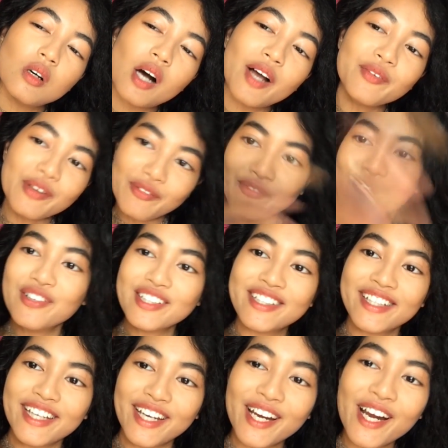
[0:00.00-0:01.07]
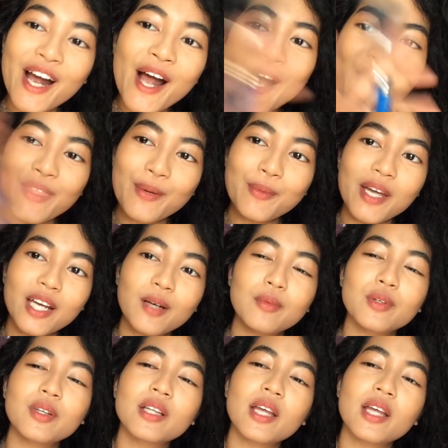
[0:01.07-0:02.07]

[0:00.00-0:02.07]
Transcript: I'm envisioning the makeup look